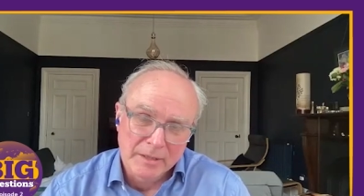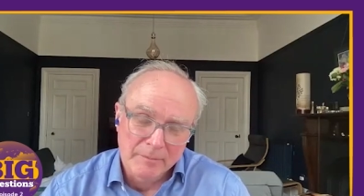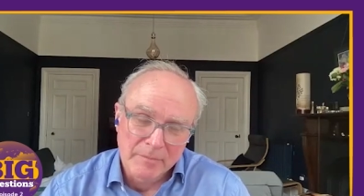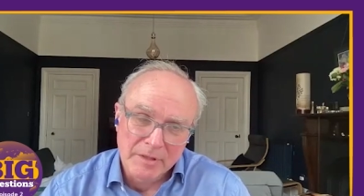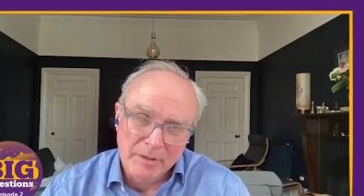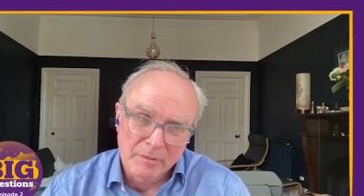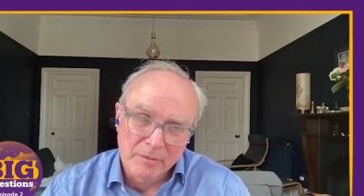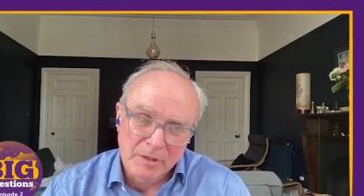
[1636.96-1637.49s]

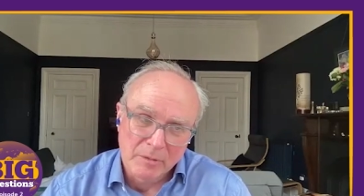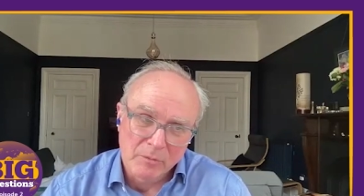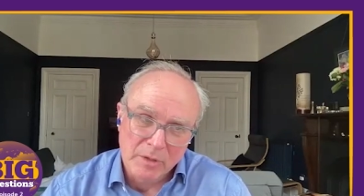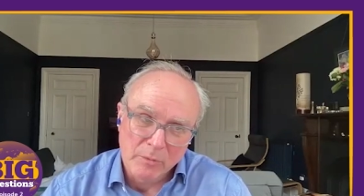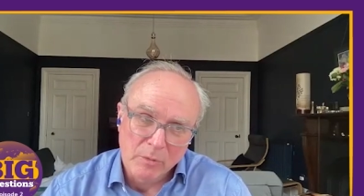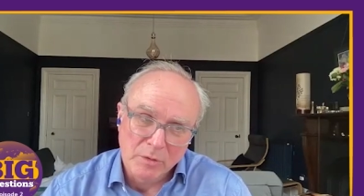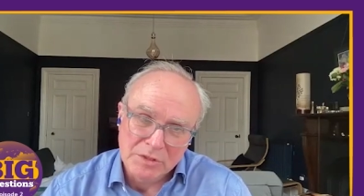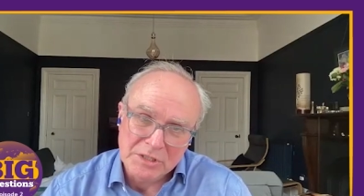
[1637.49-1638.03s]
that um that,
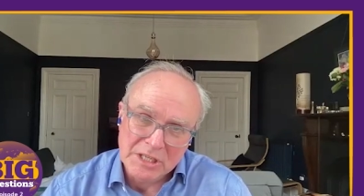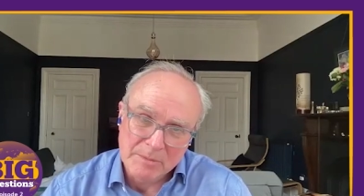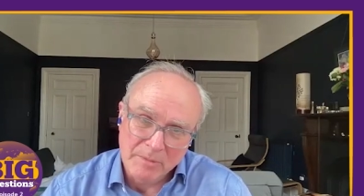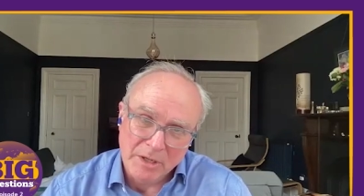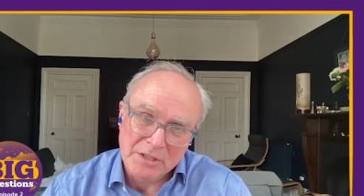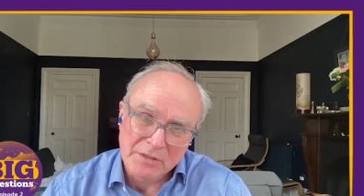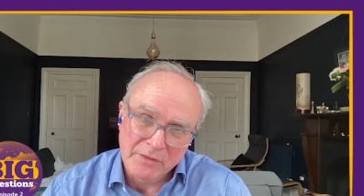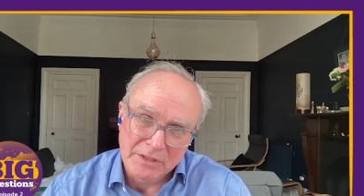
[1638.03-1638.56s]
that we
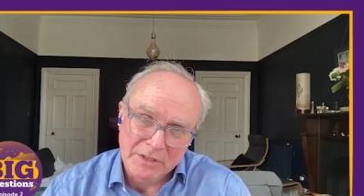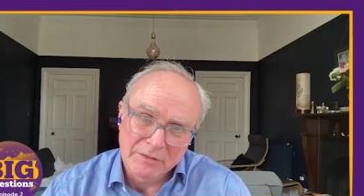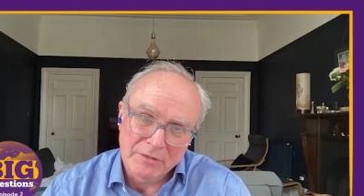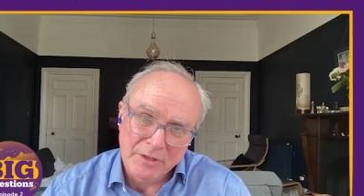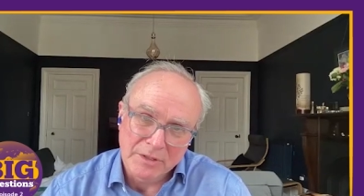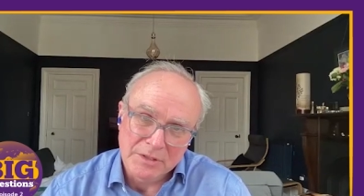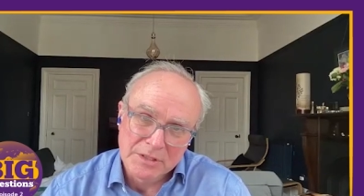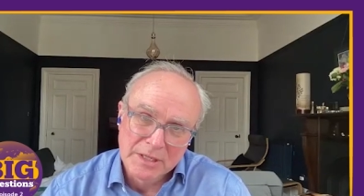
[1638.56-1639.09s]
won't see much of
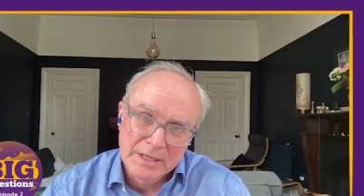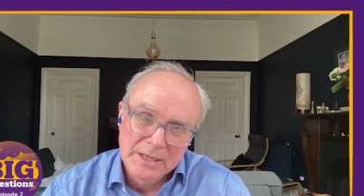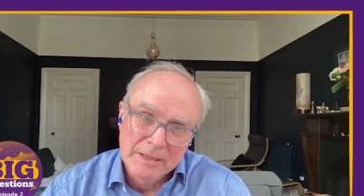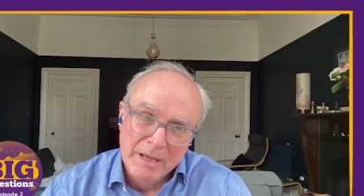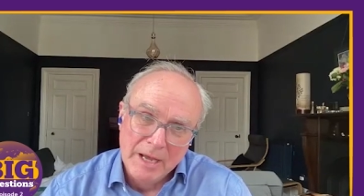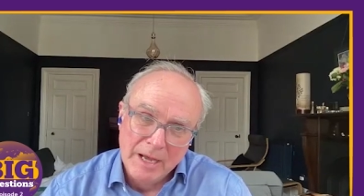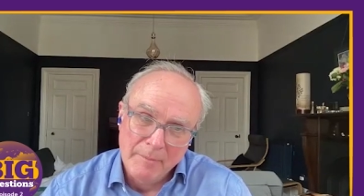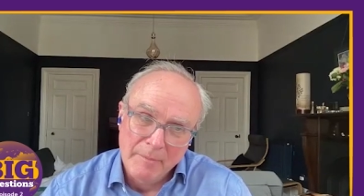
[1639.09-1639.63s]
a difference.
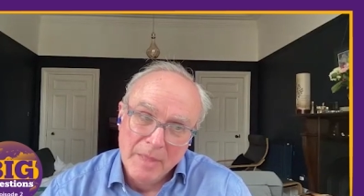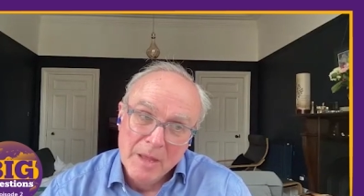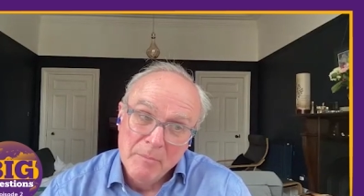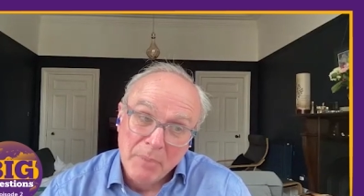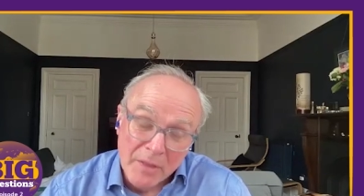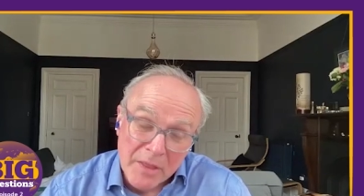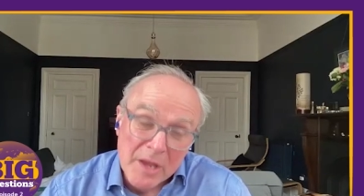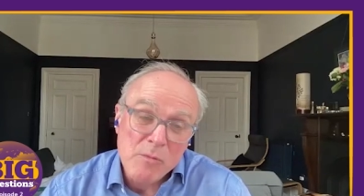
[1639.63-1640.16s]

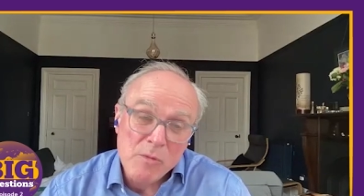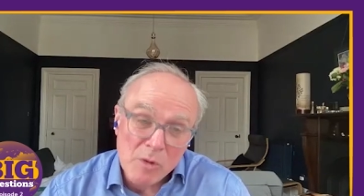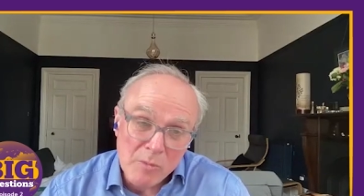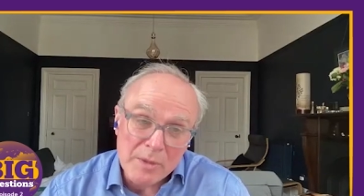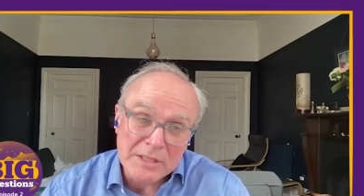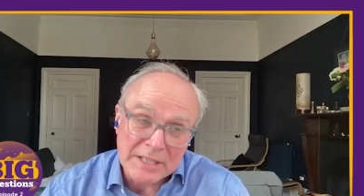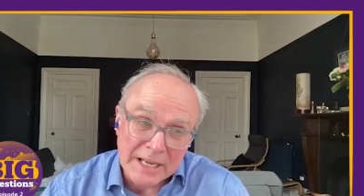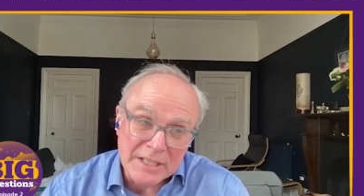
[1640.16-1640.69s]
Um, but
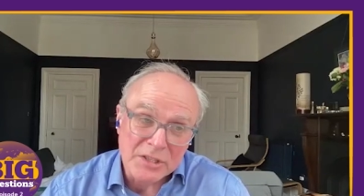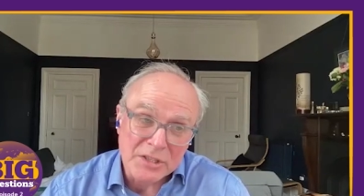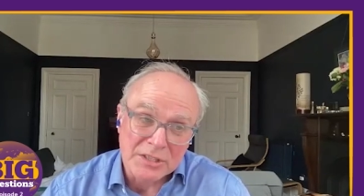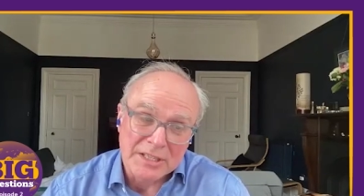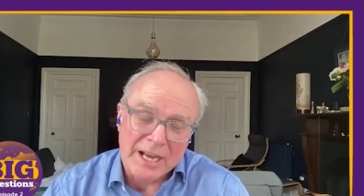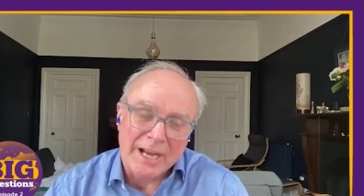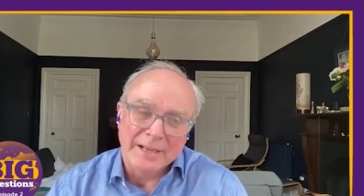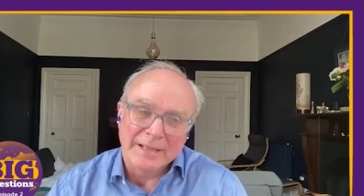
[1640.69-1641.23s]
there will be
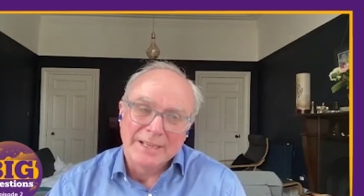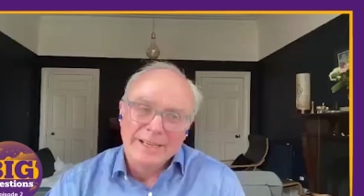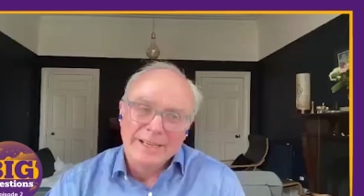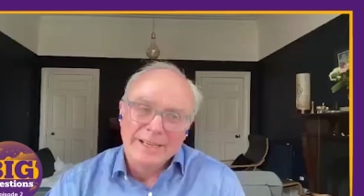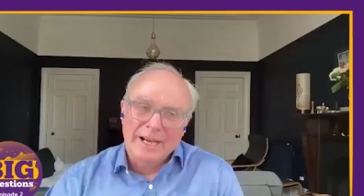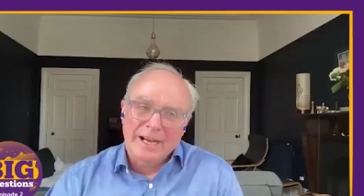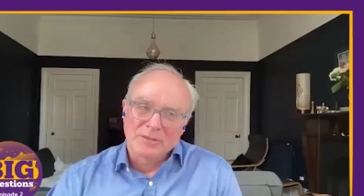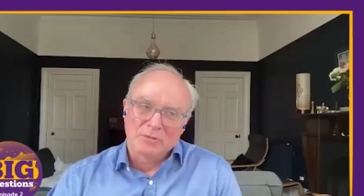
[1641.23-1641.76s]
tensions,
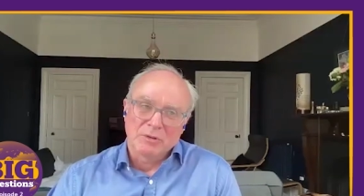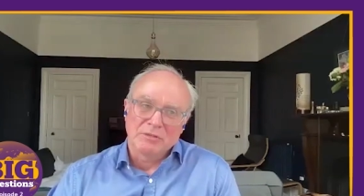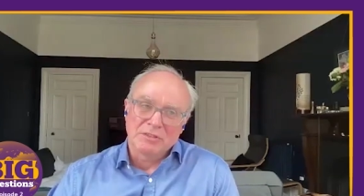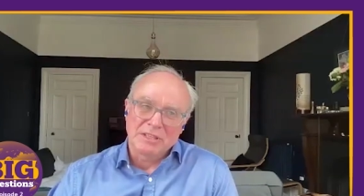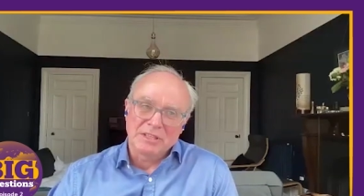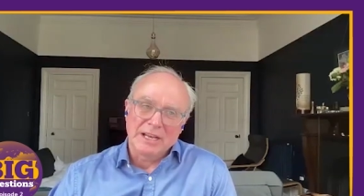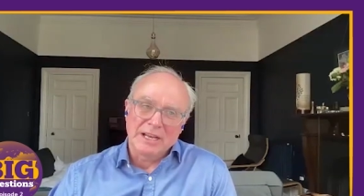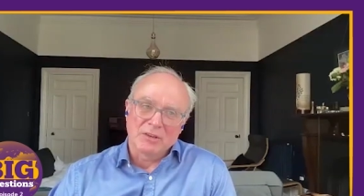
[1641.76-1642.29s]
and
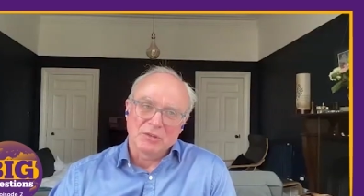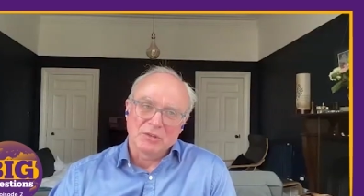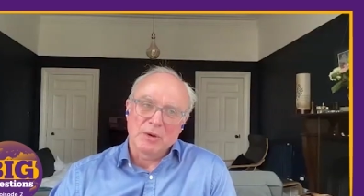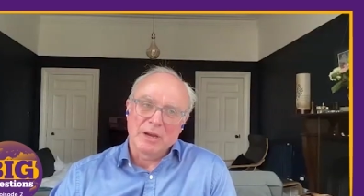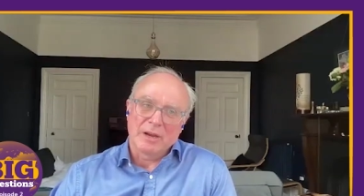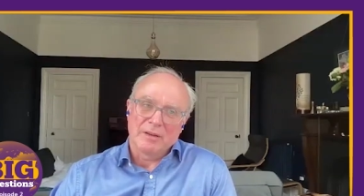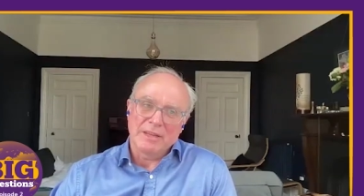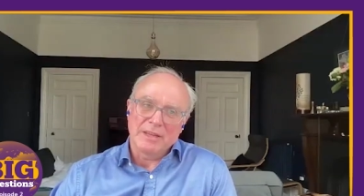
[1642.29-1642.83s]
as we've seen
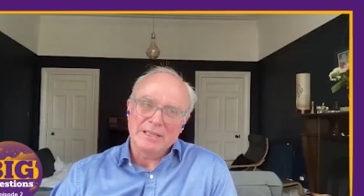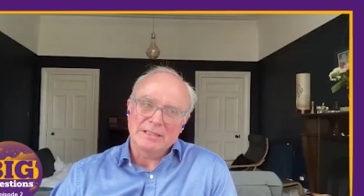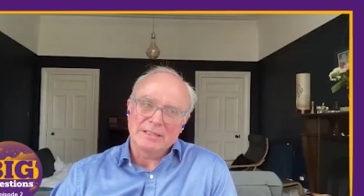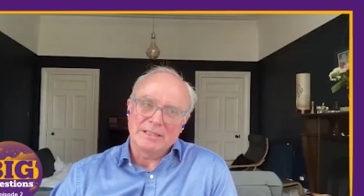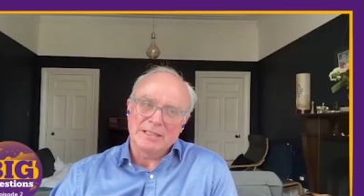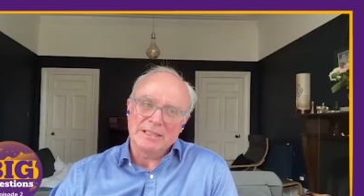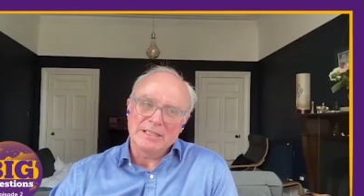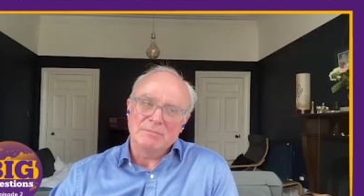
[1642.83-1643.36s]
elsewhere,
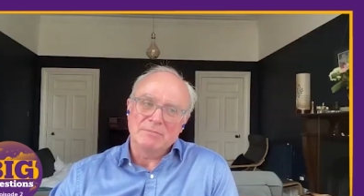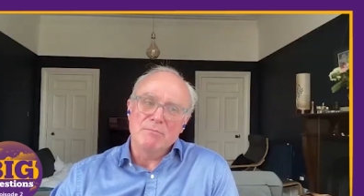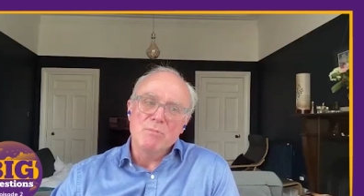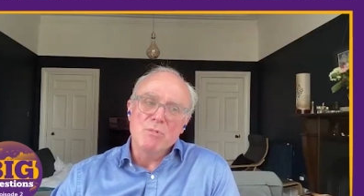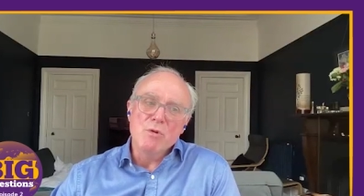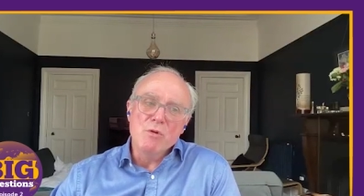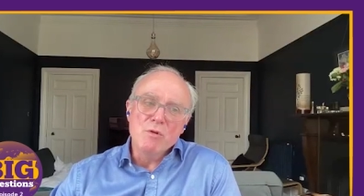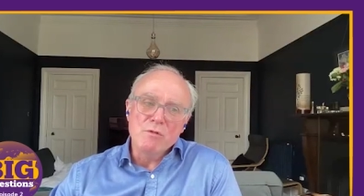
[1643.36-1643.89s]
these
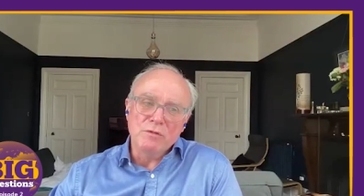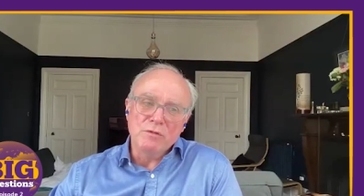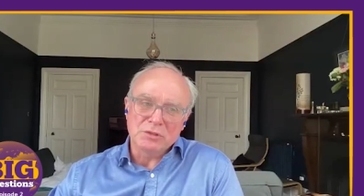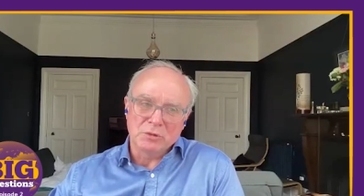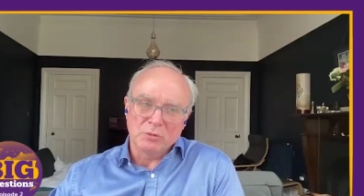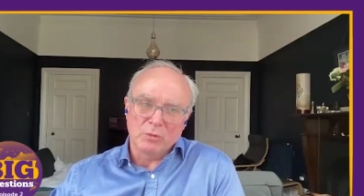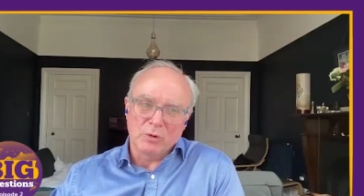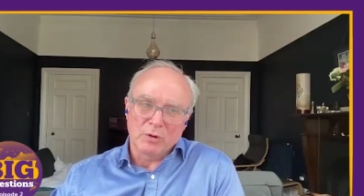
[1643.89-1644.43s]
these
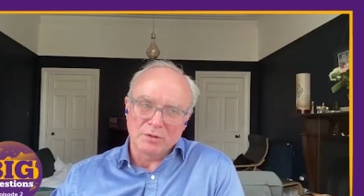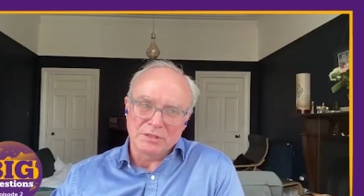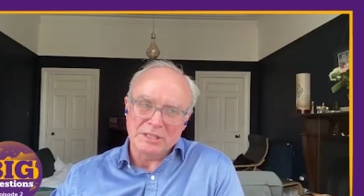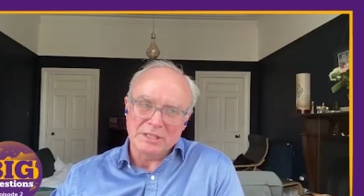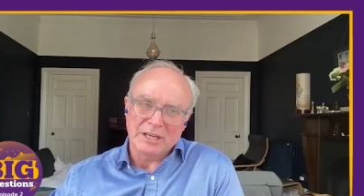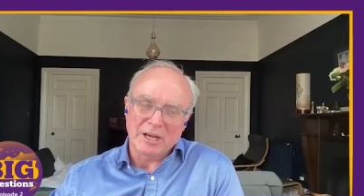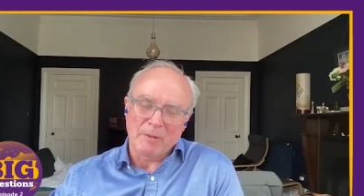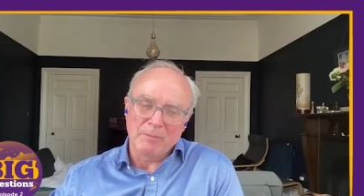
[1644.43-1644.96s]
moves
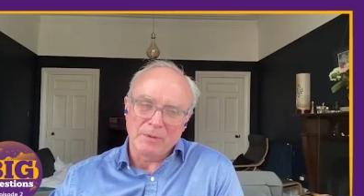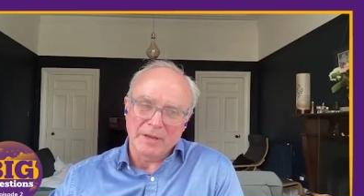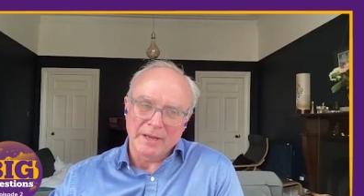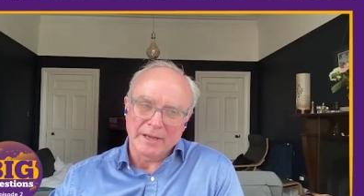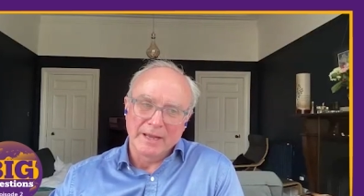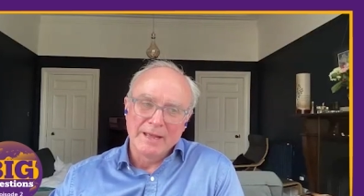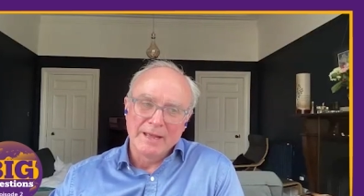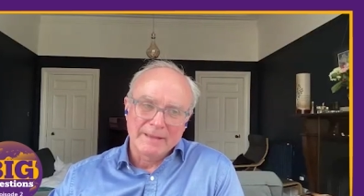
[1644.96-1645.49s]
toward
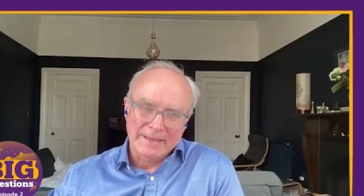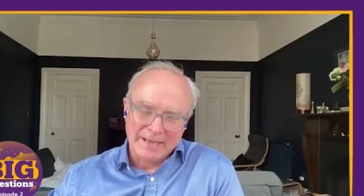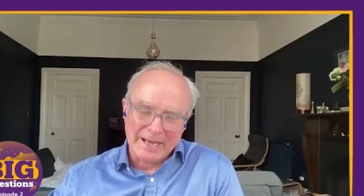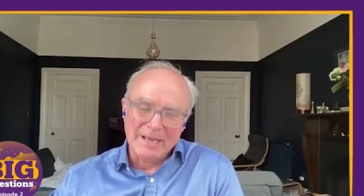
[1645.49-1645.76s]
decoupling